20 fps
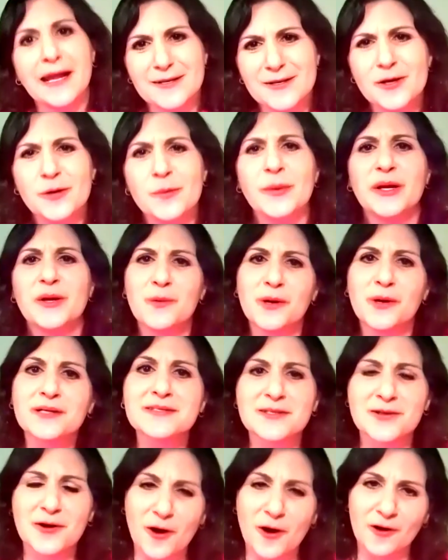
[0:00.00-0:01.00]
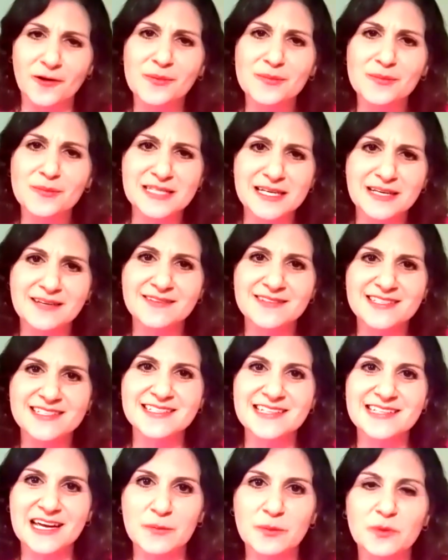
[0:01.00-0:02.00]
Nobody wants to call themselves
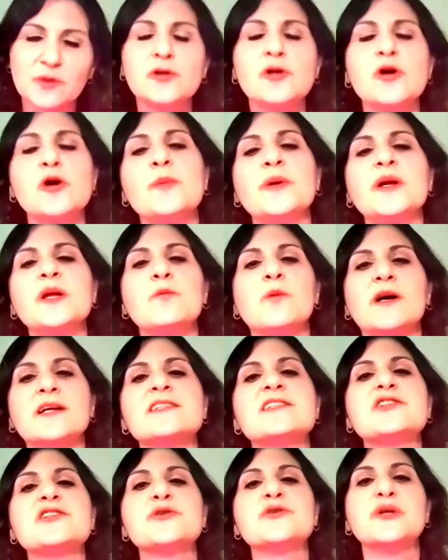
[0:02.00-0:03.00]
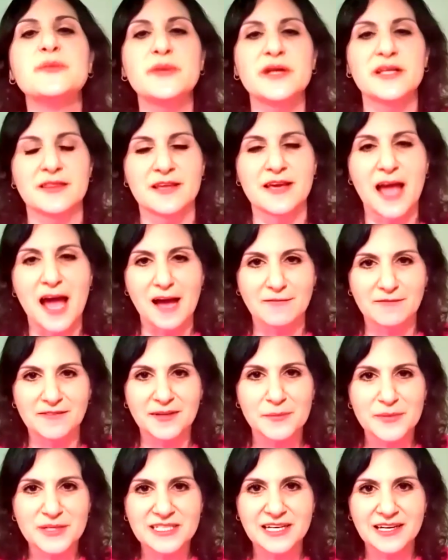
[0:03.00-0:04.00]
disabled. Nobody wants to admit they have
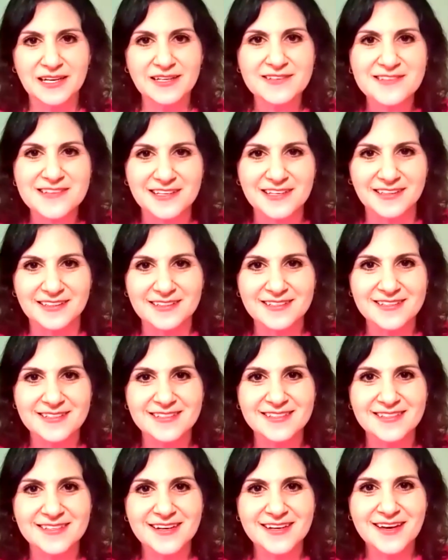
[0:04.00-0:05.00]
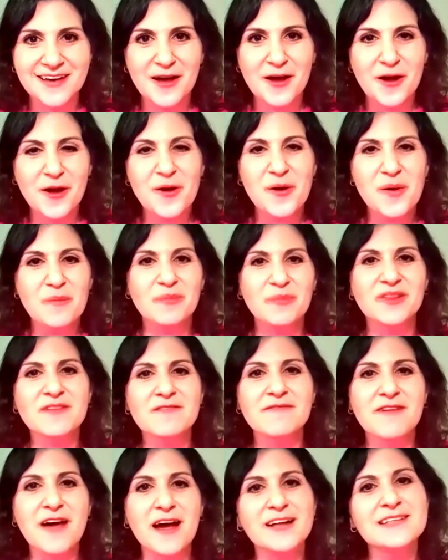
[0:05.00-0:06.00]
limitations. Right. But the
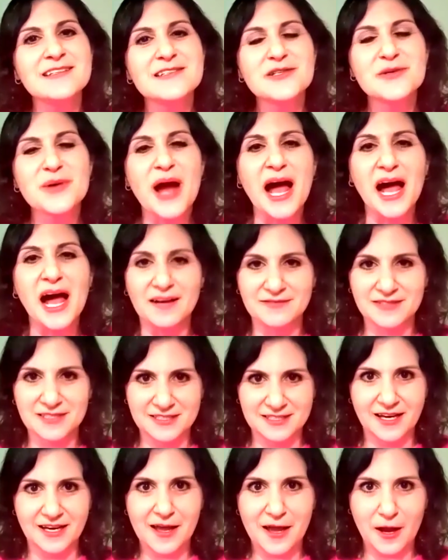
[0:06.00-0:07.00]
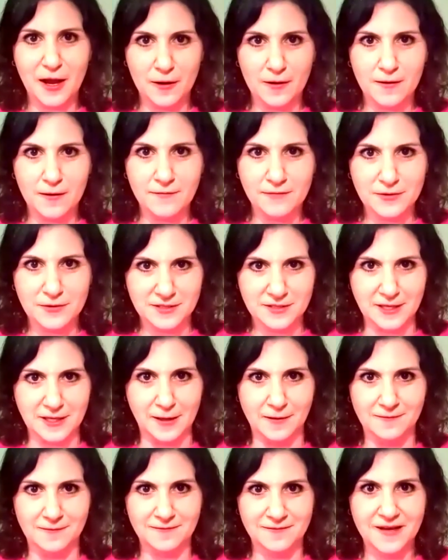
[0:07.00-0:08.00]
fact is you have to take care of yourself.
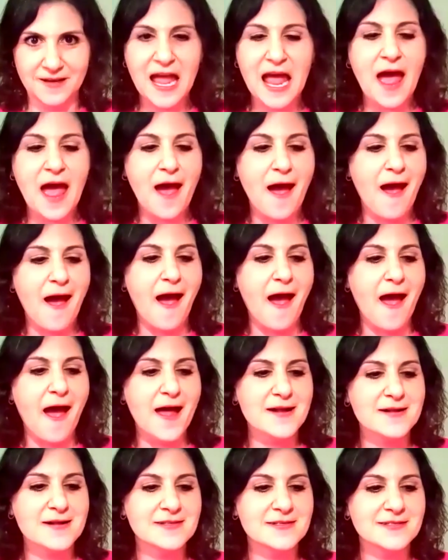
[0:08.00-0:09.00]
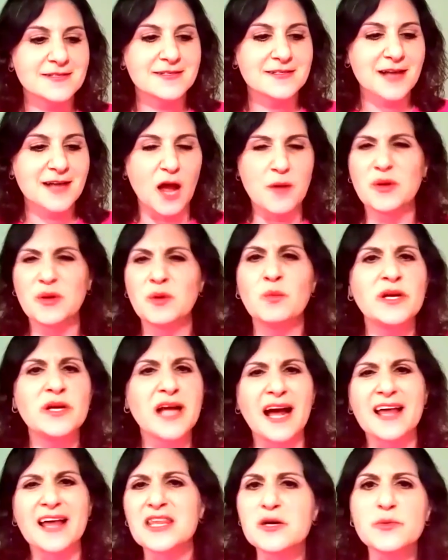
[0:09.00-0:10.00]
And I mean,
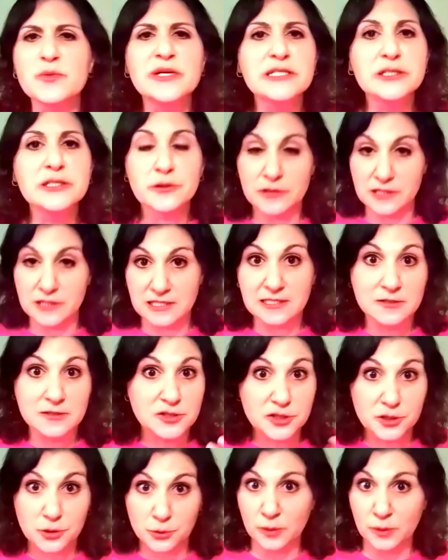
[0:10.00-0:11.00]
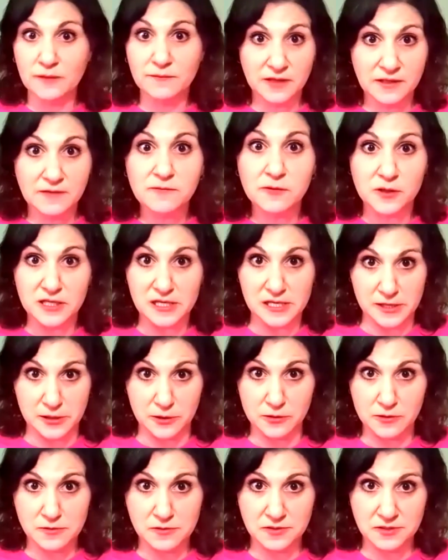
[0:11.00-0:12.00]
I think we knew this intuitively for
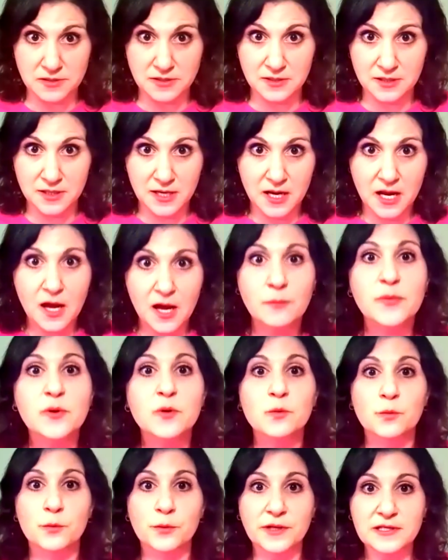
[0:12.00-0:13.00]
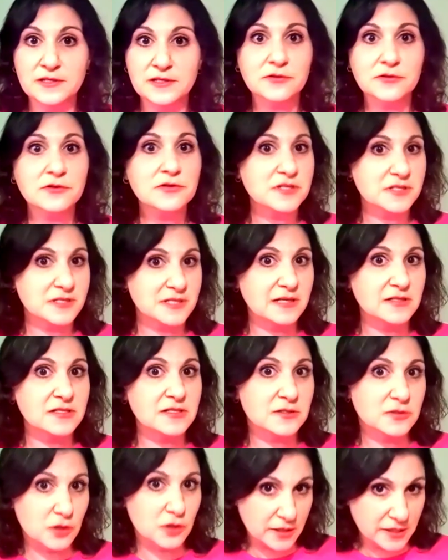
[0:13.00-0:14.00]
years, but research is
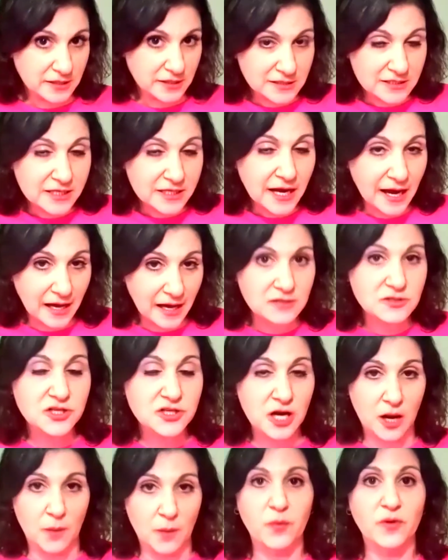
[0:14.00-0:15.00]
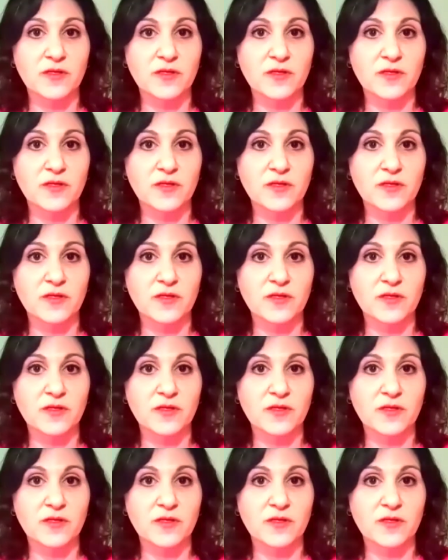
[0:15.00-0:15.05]
starting to catch up with